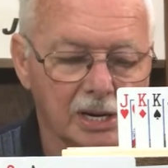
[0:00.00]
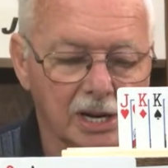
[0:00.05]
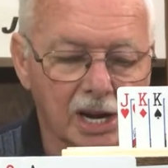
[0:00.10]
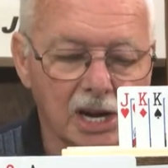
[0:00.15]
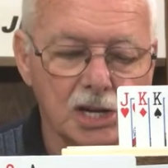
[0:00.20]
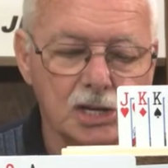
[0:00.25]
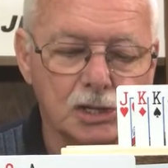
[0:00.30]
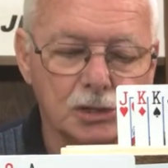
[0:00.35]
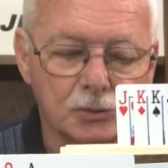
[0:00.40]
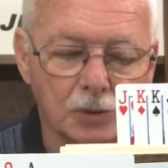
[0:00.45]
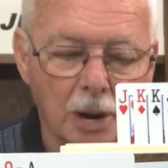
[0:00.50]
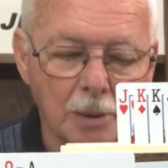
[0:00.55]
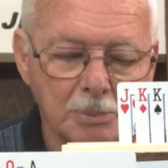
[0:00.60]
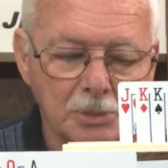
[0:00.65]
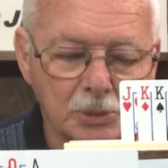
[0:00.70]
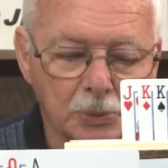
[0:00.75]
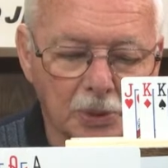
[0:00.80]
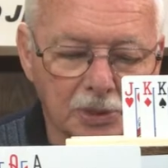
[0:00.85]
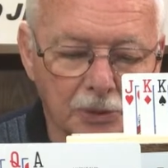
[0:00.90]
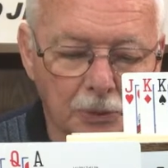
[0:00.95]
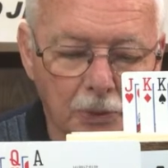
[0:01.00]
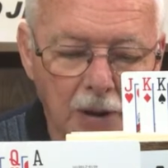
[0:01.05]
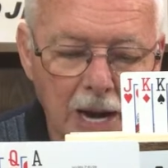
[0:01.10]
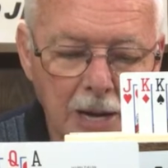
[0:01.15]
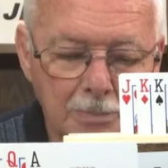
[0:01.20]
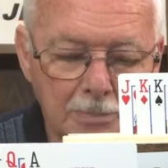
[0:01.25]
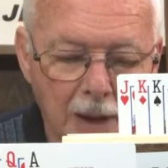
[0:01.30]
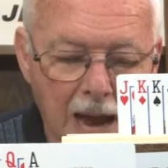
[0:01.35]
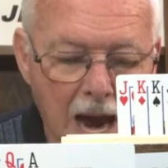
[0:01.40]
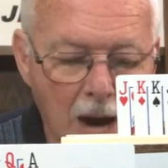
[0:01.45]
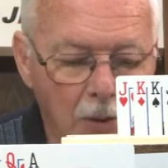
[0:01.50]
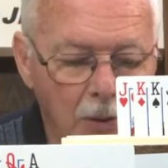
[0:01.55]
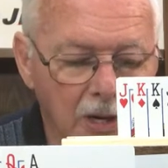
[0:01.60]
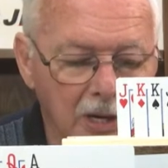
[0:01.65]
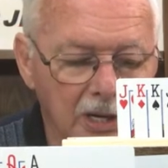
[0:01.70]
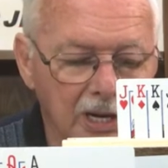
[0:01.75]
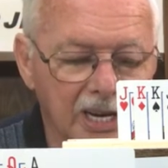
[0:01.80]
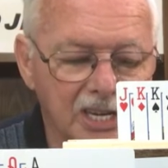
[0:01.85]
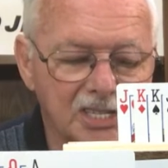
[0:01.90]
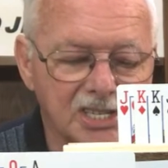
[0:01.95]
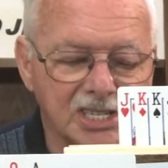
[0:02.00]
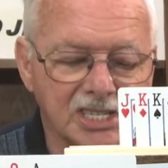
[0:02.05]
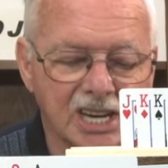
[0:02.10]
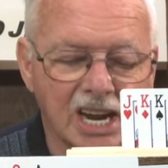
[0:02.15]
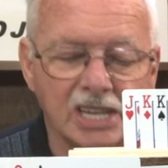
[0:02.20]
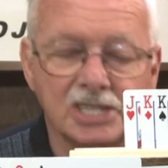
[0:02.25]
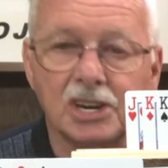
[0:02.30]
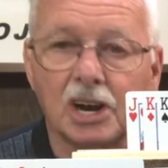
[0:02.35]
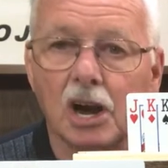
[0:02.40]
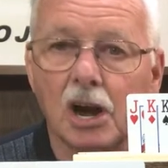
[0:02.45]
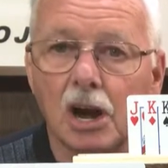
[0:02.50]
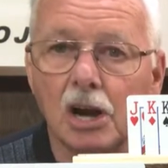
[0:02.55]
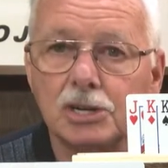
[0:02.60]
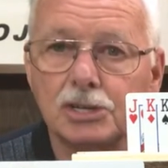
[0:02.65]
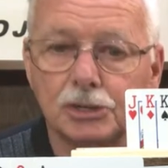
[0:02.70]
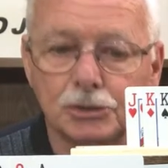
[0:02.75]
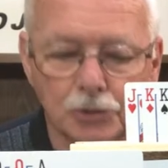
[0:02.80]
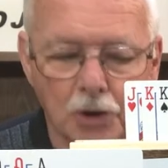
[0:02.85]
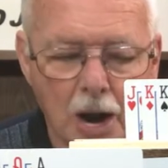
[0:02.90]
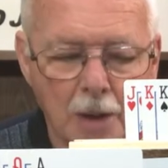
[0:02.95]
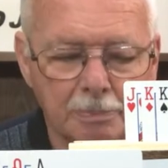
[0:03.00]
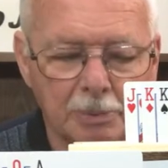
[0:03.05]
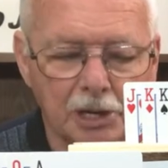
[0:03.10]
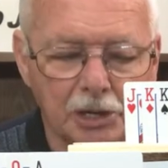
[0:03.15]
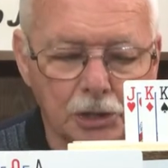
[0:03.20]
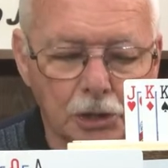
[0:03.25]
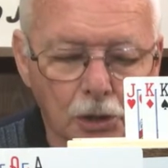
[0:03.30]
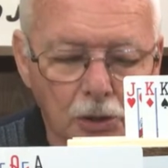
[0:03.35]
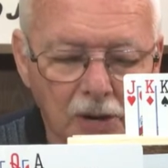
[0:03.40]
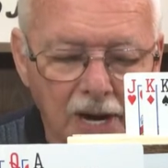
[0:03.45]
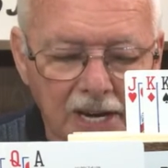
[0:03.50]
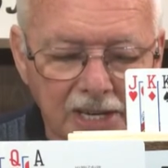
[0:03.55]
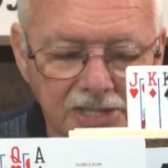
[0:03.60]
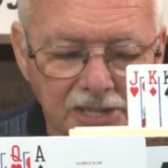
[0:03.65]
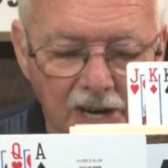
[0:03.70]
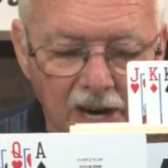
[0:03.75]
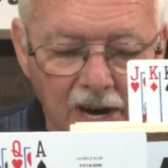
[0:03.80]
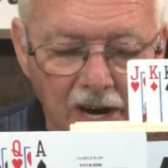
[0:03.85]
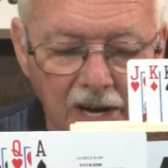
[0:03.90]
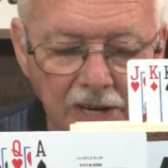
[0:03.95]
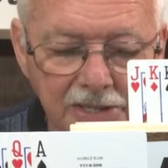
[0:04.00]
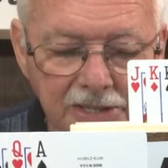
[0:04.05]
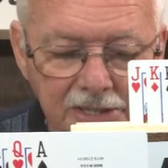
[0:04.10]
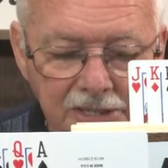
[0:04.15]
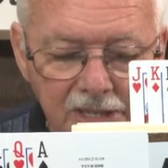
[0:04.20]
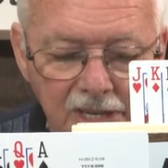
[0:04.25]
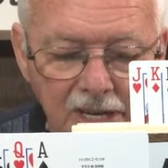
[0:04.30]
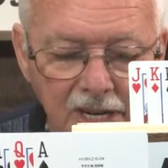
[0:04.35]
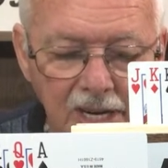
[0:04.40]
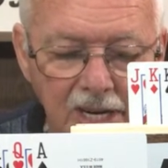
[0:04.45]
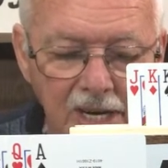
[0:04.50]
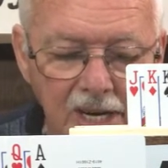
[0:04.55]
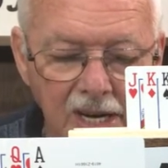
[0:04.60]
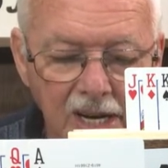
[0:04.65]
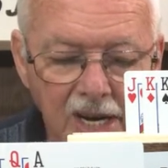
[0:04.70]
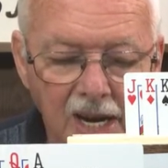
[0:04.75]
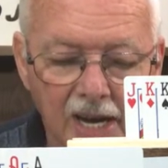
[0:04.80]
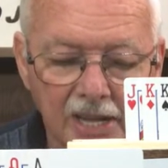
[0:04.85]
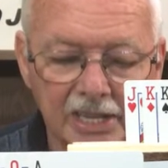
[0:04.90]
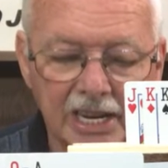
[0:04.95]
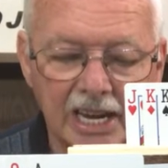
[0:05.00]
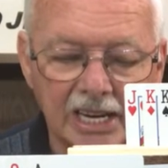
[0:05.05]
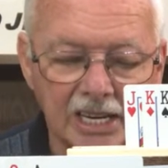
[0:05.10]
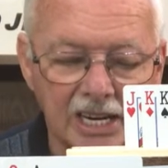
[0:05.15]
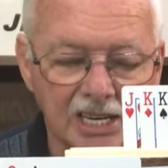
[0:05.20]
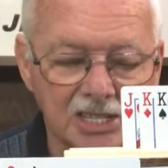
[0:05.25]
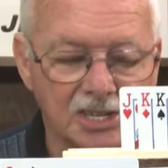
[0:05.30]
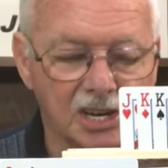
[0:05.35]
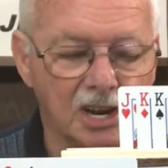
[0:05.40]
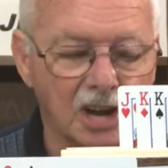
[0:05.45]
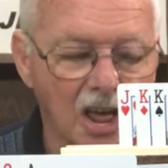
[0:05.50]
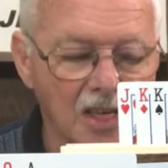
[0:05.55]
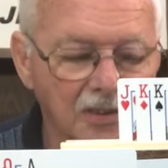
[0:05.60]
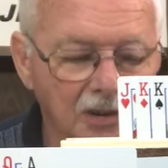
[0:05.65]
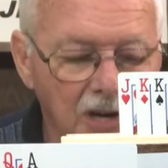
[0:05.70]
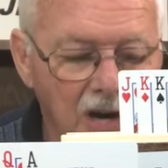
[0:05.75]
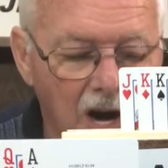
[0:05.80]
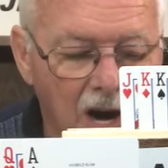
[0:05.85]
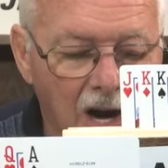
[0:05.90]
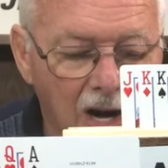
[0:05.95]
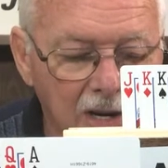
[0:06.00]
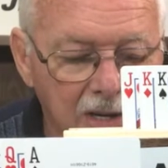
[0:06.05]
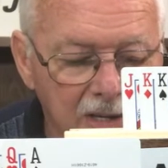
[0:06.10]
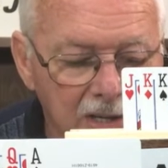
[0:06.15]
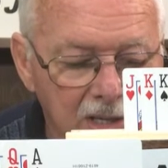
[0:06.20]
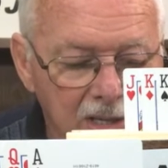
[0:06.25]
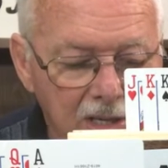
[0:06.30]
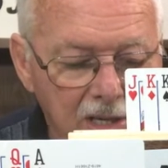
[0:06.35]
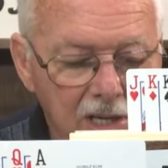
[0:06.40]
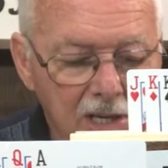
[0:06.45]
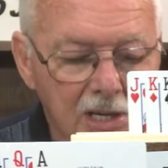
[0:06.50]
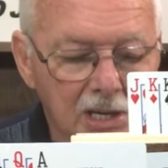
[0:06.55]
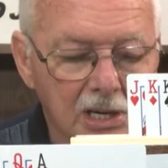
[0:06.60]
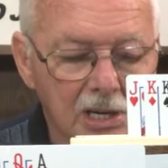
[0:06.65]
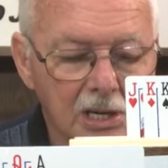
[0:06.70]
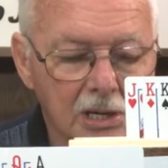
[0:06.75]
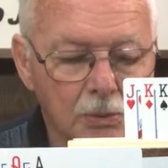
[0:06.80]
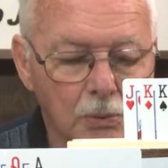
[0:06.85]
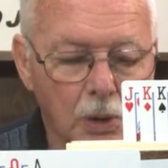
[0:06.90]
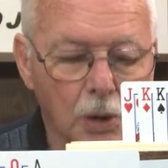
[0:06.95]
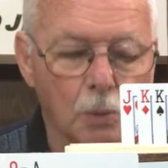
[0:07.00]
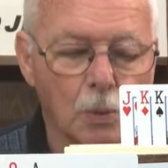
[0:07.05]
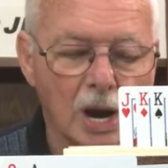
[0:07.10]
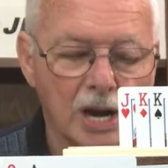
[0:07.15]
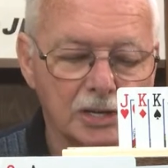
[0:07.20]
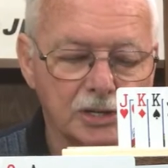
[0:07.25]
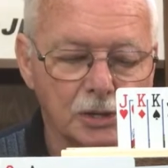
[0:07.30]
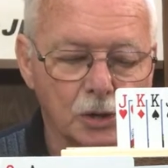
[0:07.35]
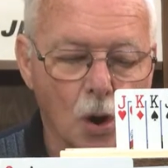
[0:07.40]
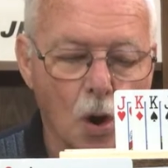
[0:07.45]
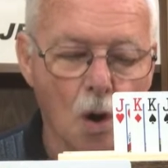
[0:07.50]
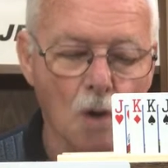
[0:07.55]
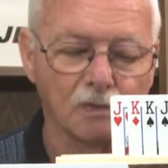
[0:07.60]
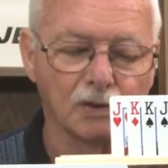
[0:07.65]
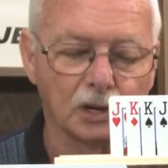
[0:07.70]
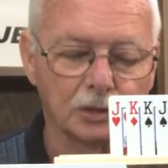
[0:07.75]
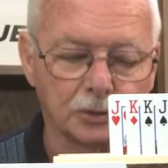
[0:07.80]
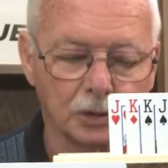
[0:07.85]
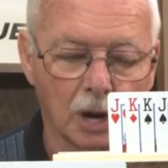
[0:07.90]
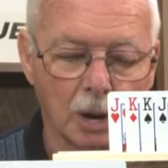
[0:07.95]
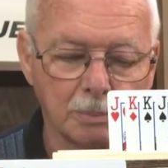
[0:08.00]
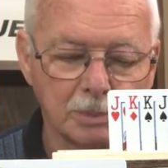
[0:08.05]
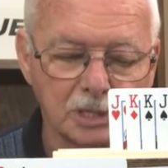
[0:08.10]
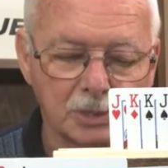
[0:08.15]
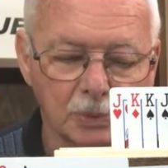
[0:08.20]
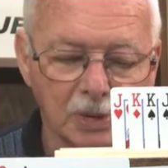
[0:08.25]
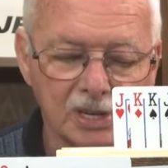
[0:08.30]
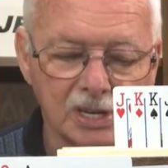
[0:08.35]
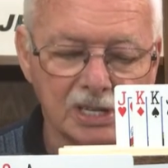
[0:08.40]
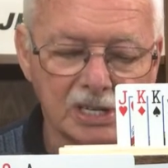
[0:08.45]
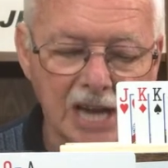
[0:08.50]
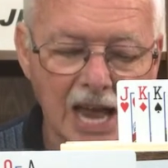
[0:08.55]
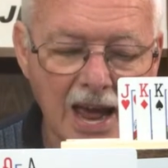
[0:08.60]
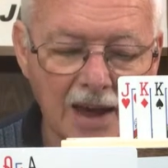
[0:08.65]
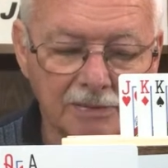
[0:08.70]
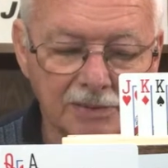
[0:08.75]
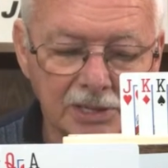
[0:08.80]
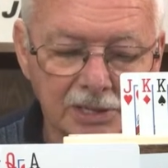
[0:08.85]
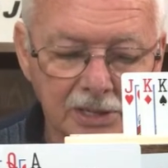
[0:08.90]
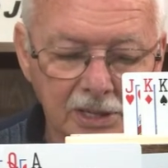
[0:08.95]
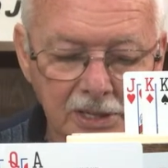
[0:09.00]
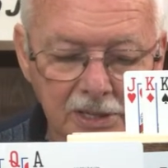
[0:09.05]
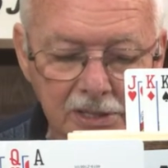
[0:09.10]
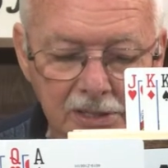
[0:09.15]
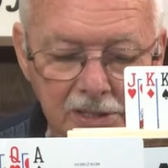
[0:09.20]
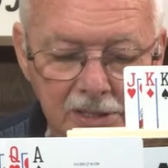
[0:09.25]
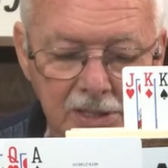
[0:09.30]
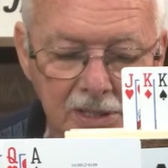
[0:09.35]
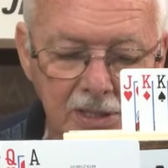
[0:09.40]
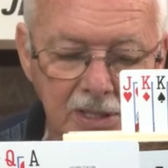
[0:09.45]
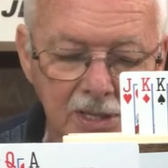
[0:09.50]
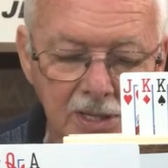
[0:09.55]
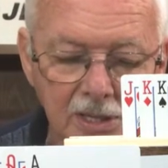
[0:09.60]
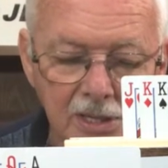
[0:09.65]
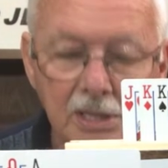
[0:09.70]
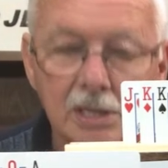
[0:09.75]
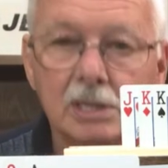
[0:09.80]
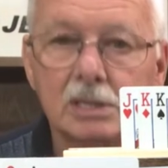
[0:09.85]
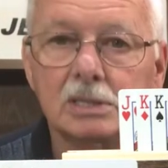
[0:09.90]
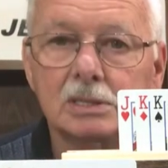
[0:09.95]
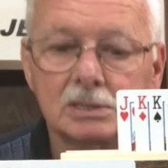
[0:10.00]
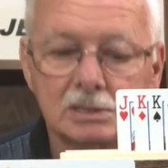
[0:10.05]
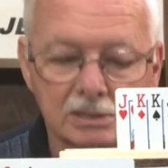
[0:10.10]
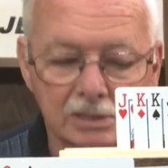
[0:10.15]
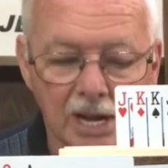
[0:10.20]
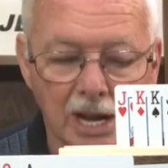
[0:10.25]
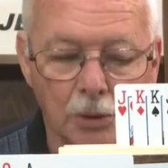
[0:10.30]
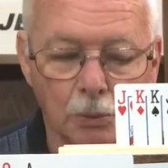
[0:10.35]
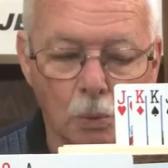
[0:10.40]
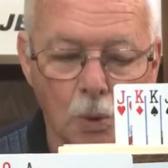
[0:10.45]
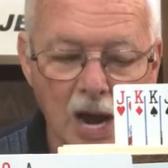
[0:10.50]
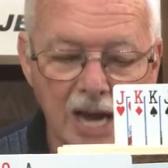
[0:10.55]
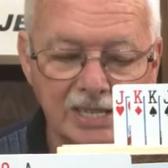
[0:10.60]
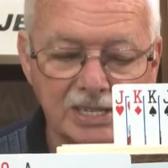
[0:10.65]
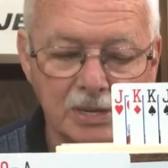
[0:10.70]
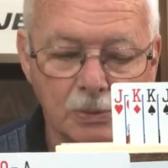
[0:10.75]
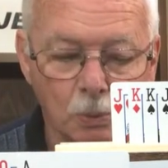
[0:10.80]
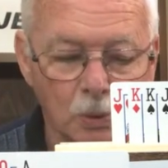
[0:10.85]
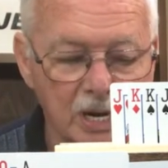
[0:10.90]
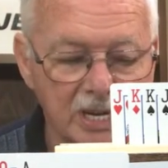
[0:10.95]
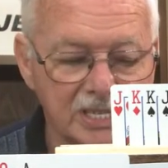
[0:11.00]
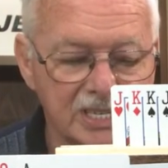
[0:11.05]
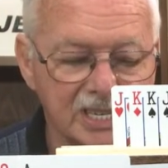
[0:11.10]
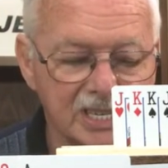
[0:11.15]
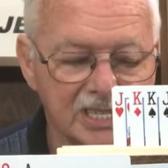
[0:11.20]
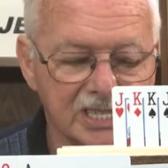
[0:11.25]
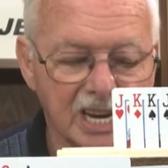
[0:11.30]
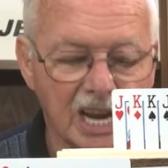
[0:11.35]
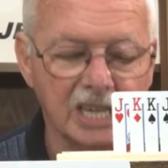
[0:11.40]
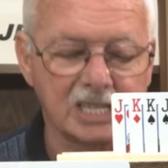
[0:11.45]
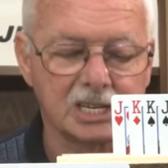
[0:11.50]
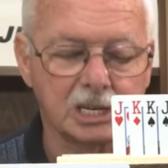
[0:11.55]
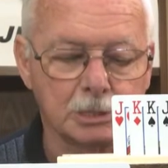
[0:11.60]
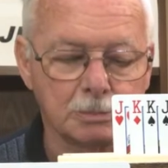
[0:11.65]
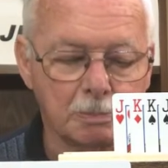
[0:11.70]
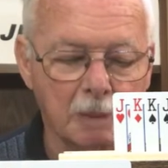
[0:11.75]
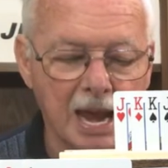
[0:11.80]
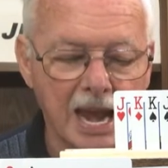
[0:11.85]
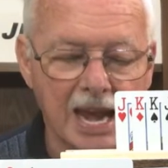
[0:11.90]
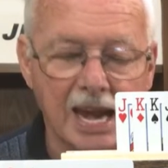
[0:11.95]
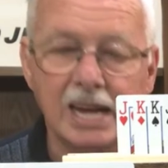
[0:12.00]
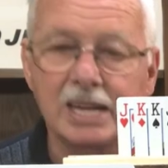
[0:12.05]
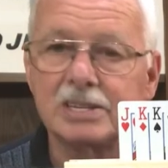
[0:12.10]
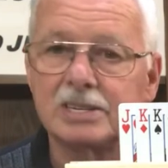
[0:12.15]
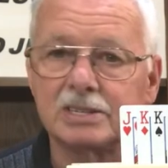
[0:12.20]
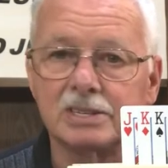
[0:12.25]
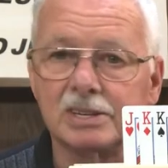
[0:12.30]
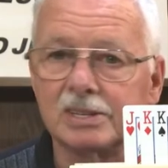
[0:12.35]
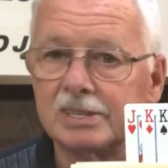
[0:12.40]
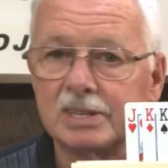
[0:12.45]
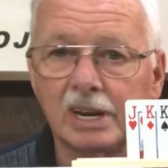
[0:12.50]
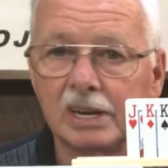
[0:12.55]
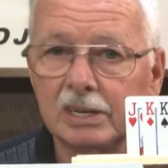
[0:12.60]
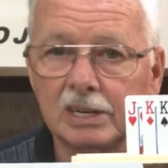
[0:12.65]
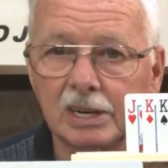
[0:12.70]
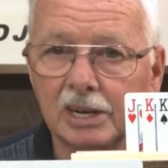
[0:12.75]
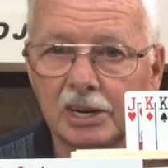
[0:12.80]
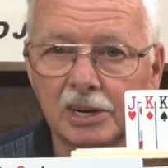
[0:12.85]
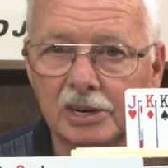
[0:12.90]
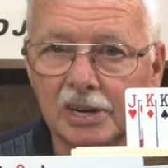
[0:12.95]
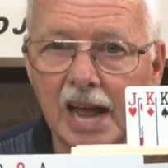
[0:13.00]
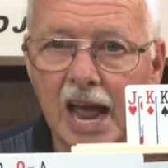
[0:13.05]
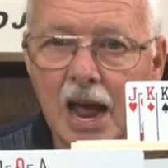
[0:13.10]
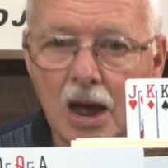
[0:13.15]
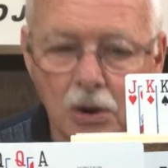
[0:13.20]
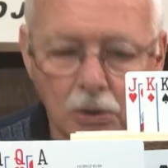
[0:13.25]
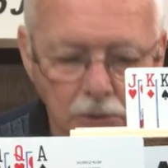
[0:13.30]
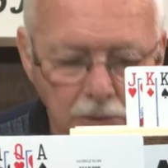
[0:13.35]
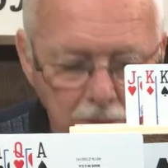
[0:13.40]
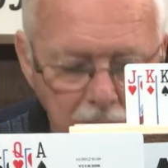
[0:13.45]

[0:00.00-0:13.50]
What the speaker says: East trumps with the right bower and leads his ace of hearts, dropping your ace of hearts, and then leads another heart where West over trumps with his left. Then West wins his ace of spades and suddenly you're down.